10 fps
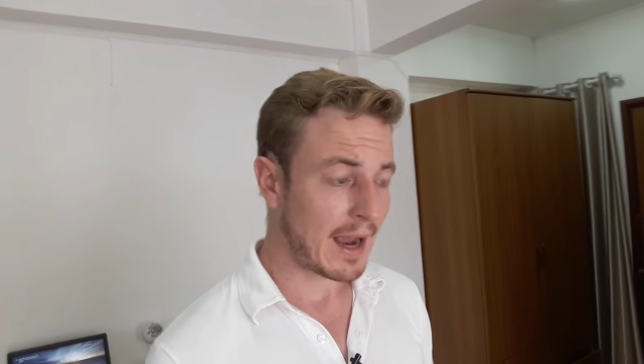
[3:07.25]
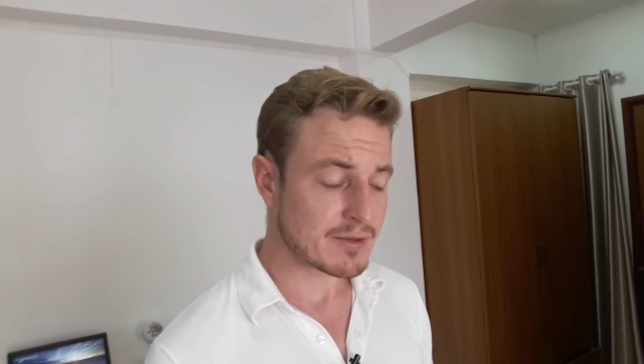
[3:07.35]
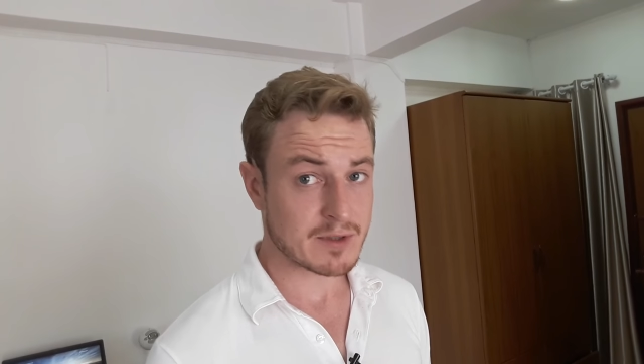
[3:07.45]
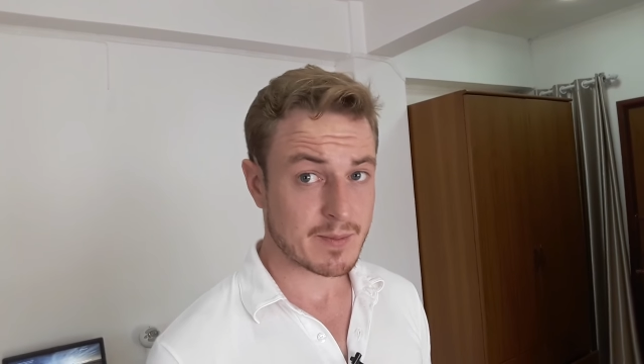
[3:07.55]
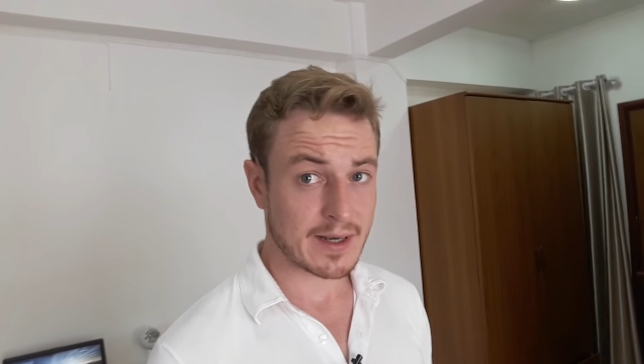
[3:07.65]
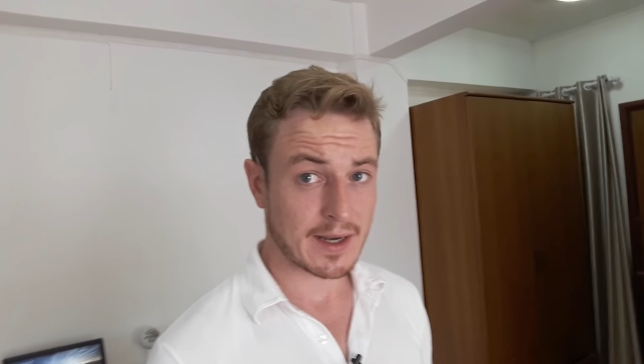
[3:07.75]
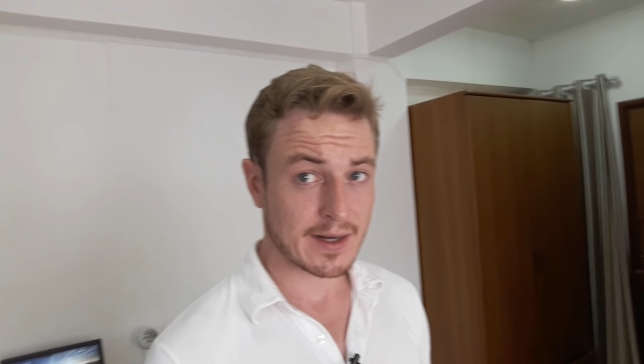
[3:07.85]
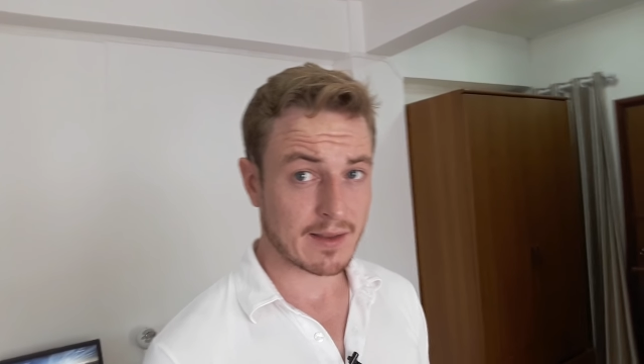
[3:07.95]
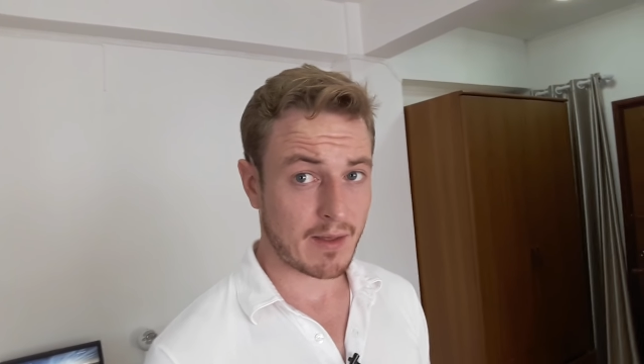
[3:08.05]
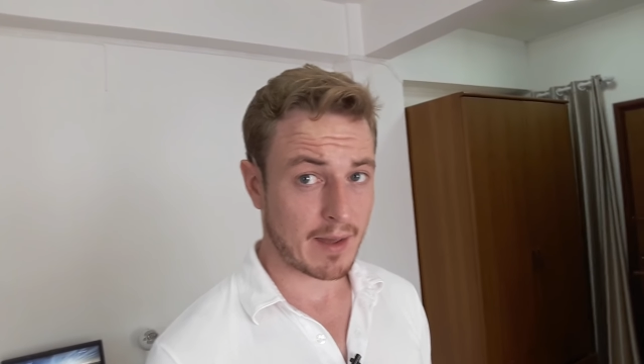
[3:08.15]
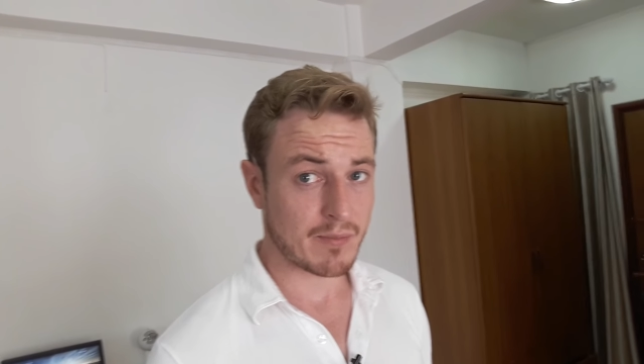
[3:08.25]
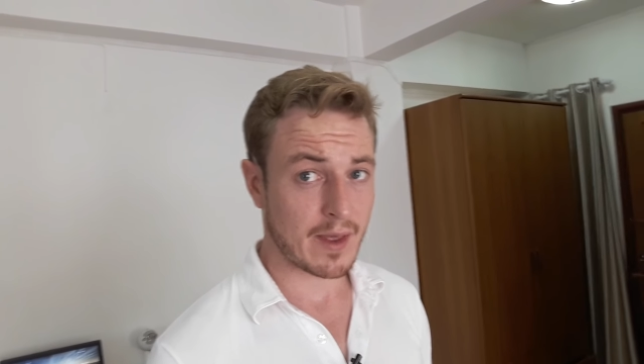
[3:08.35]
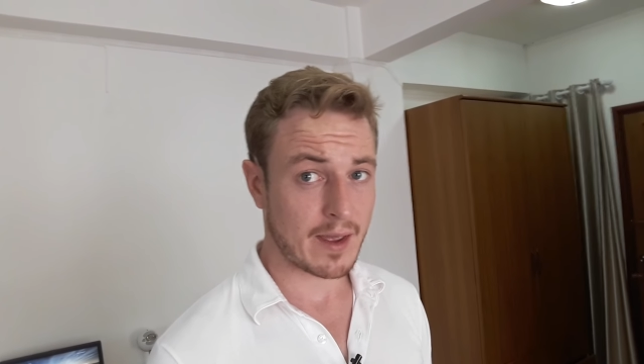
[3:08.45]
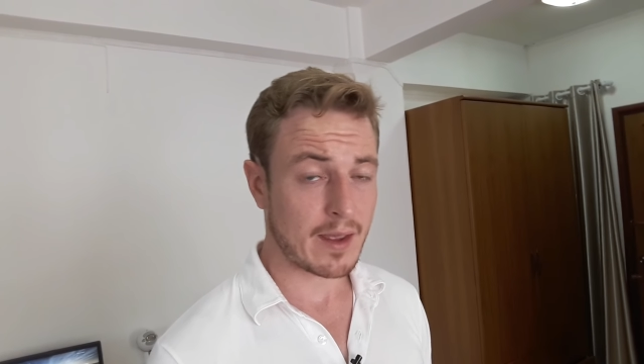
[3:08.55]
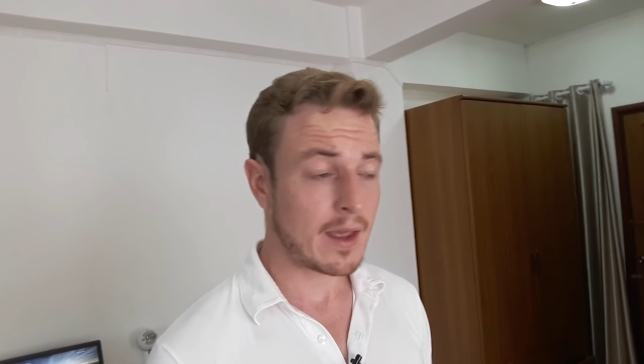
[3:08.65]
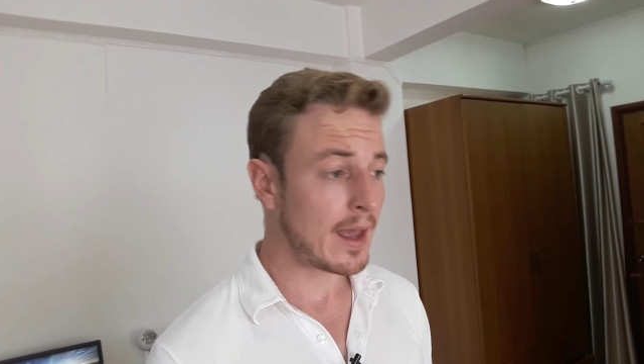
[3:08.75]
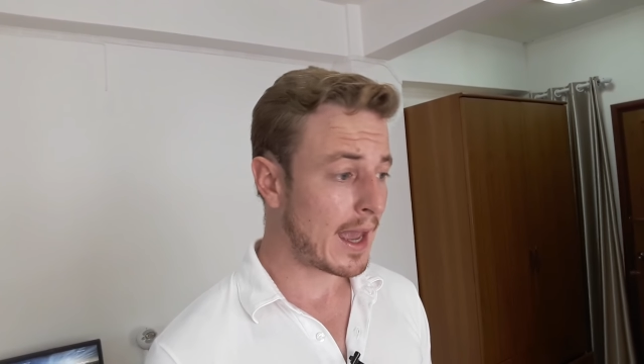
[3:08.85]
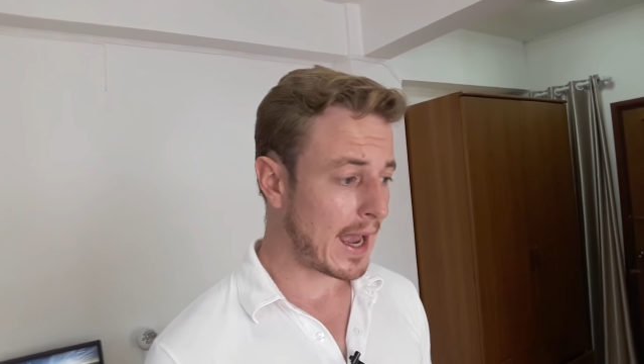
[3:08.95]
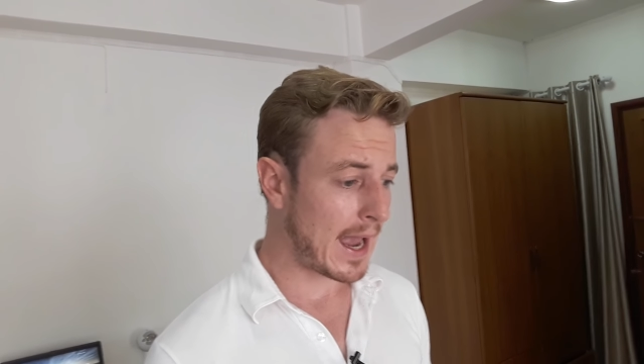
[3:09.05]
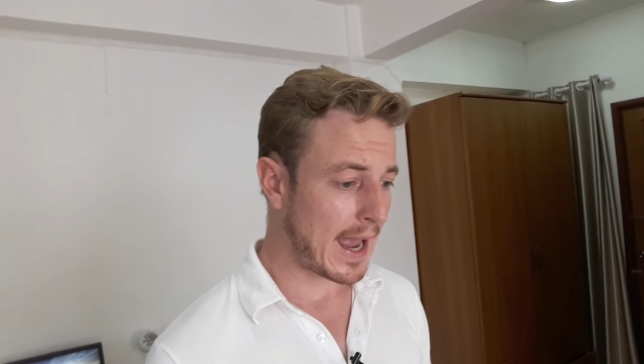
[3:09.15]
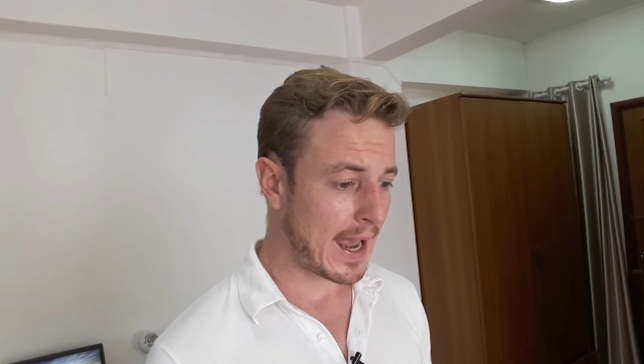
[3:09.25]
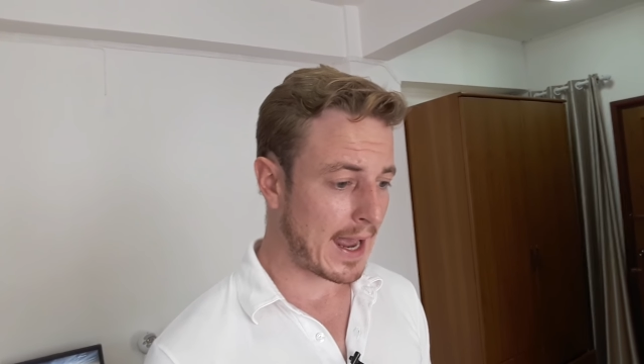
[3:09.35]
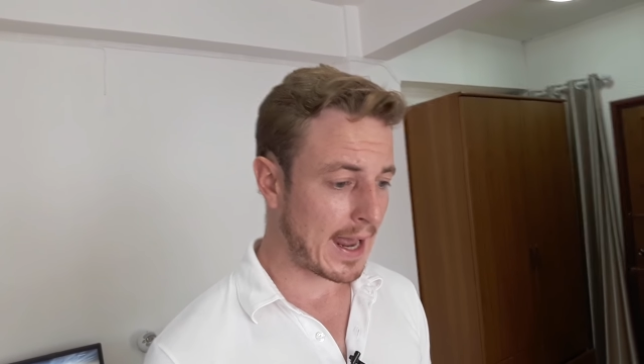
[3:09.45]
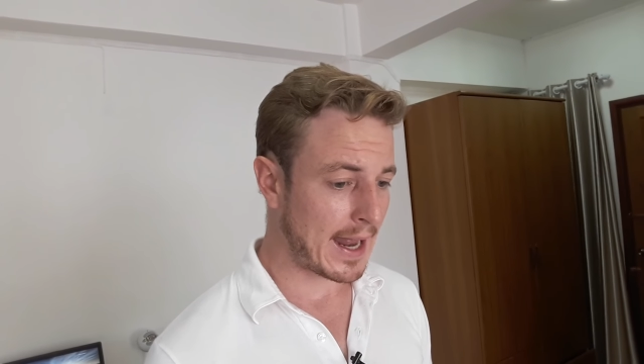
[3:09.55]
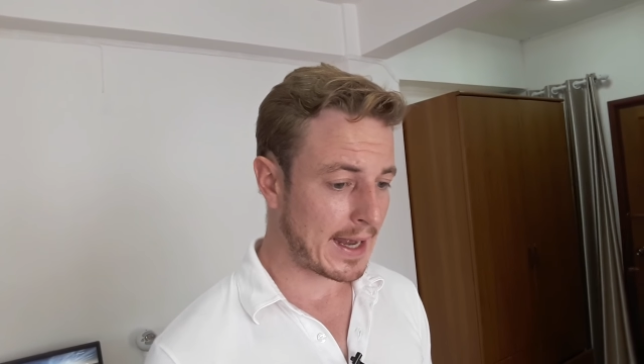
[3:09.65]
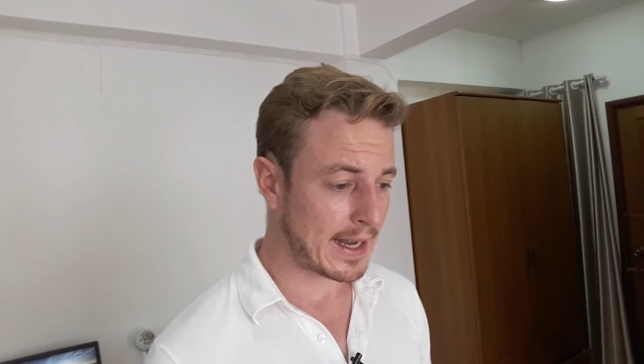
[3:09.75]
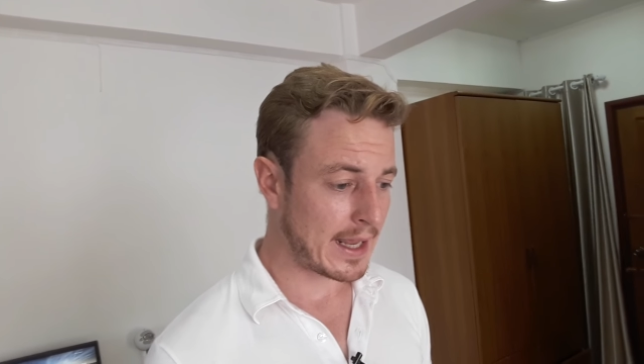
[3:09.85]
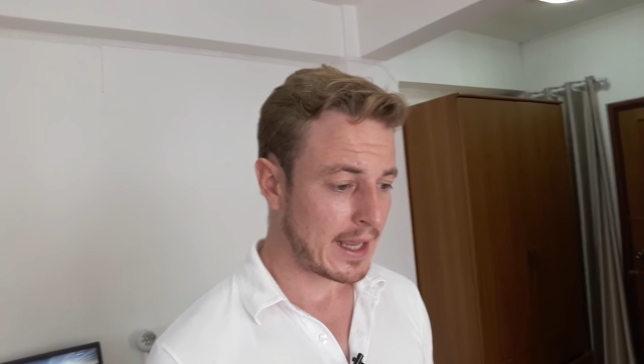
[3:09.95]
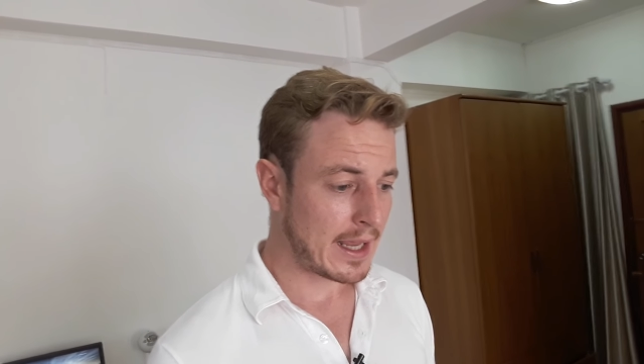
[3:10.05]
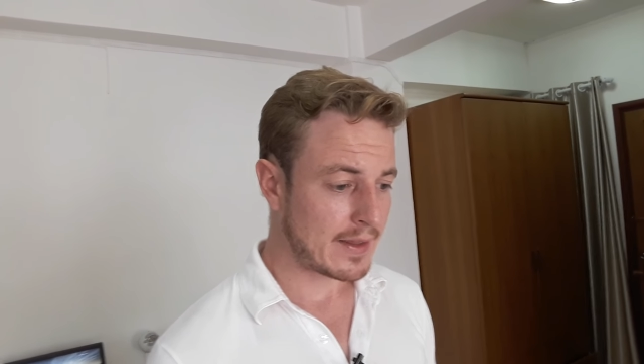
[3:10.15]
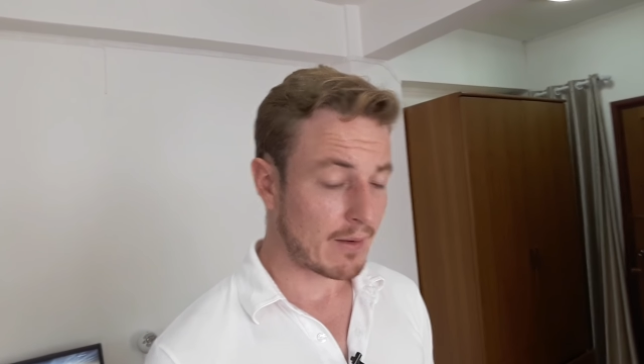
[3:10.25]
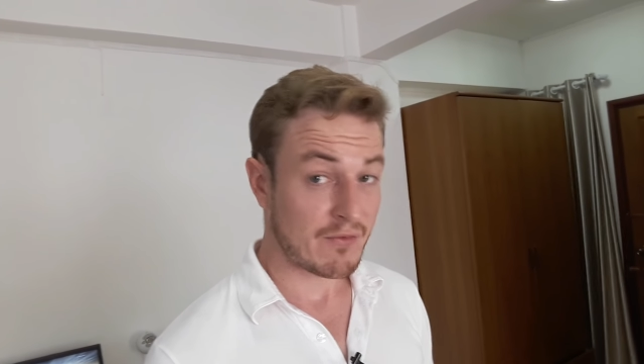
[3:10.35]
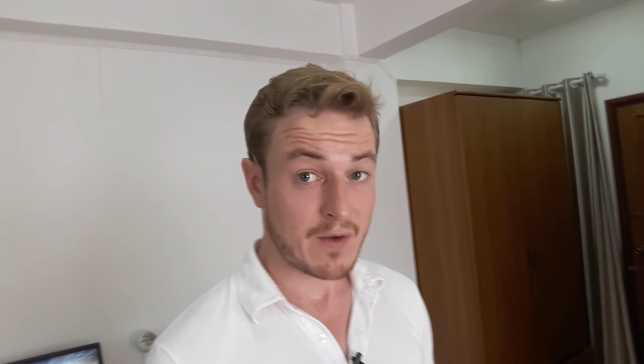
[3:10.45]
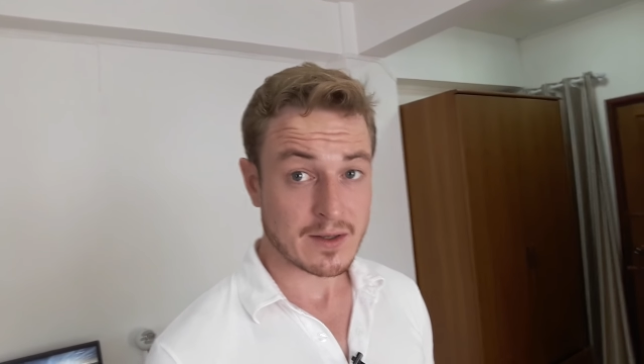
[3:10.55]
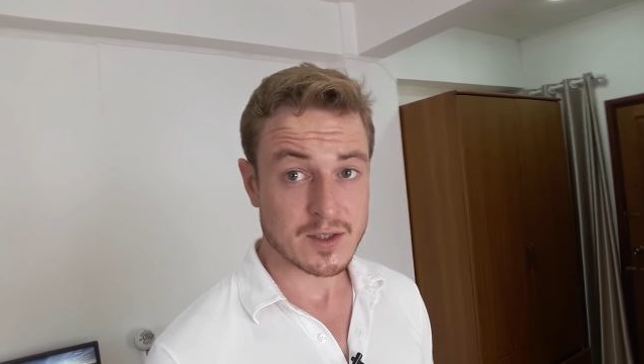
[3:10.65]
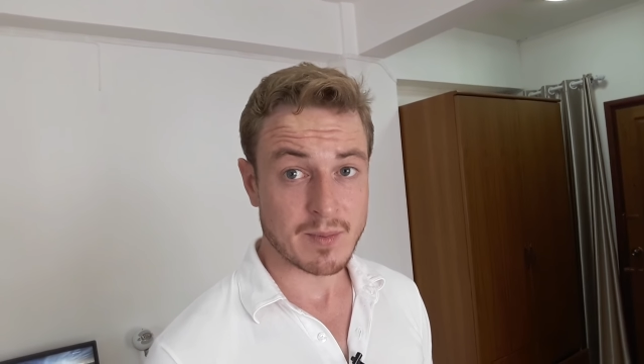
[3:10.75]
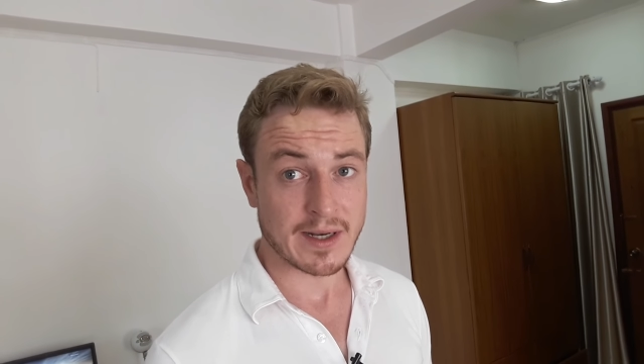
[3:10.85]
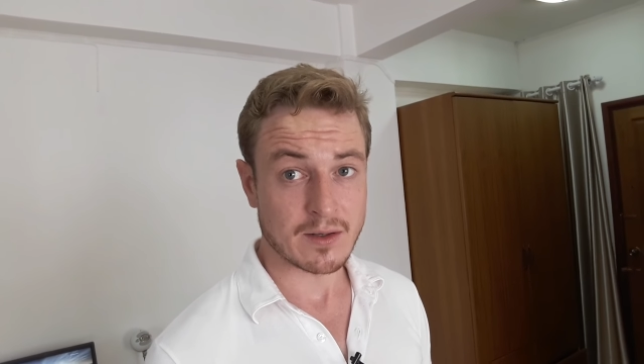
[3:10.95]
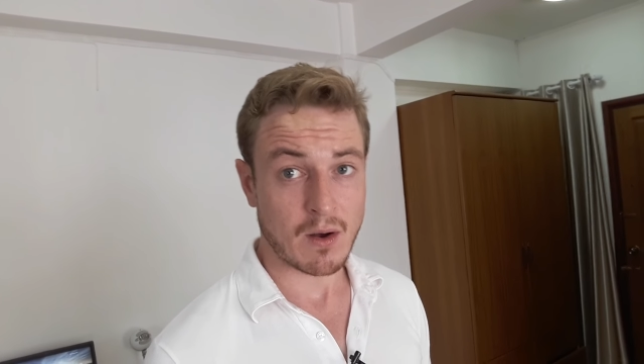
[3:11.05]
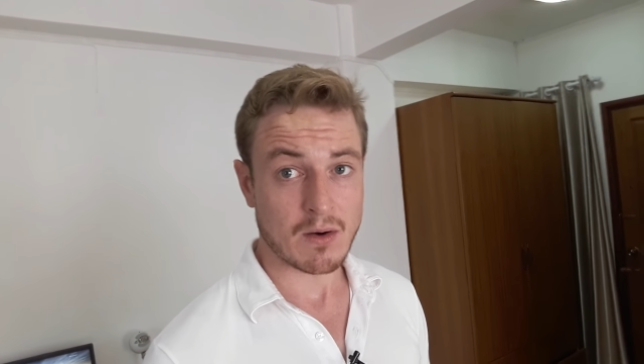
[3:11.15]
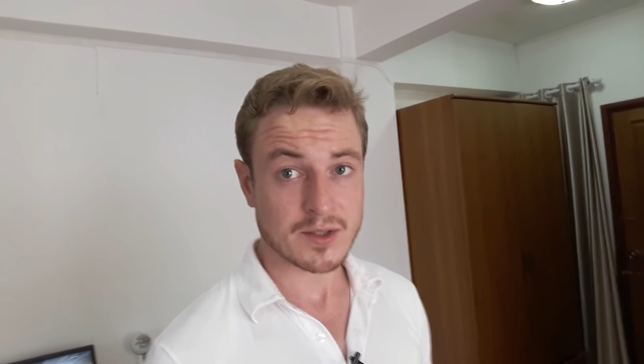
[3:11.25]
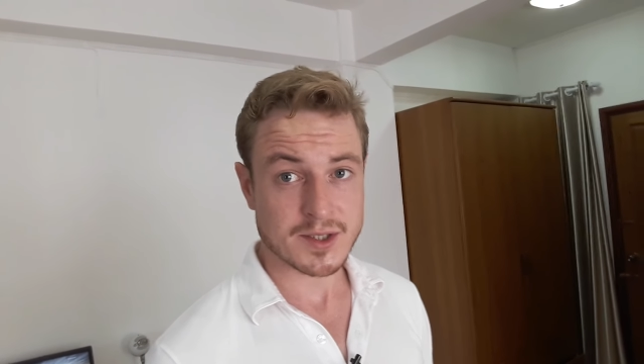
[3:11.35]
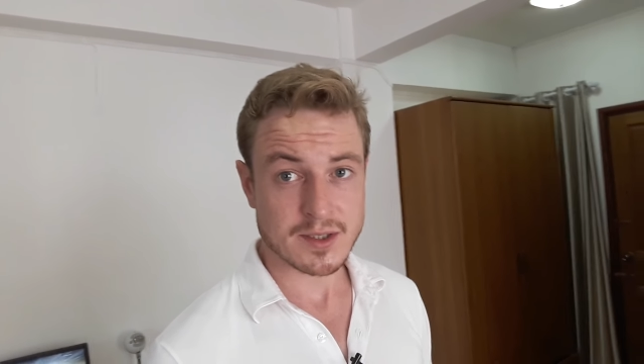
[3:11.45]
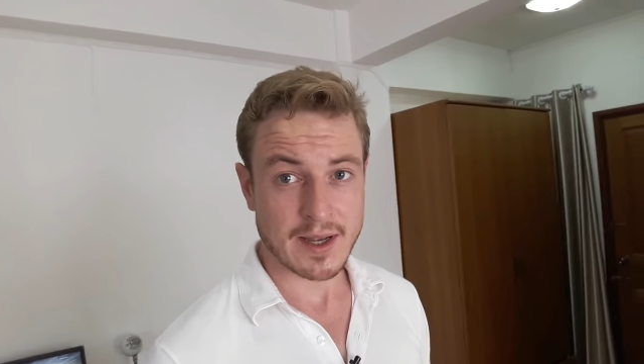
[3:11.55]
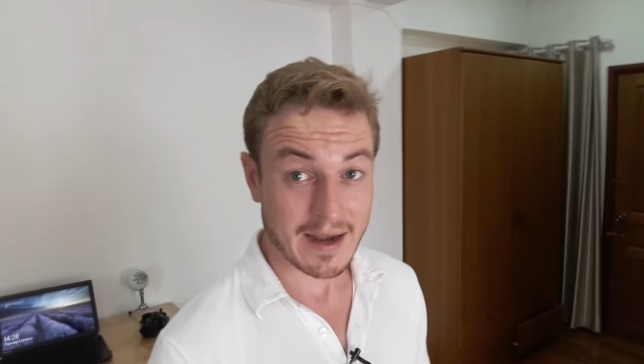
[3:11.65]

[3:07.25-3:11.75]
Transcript: I'm never spending any time there, and there were far too many dogs.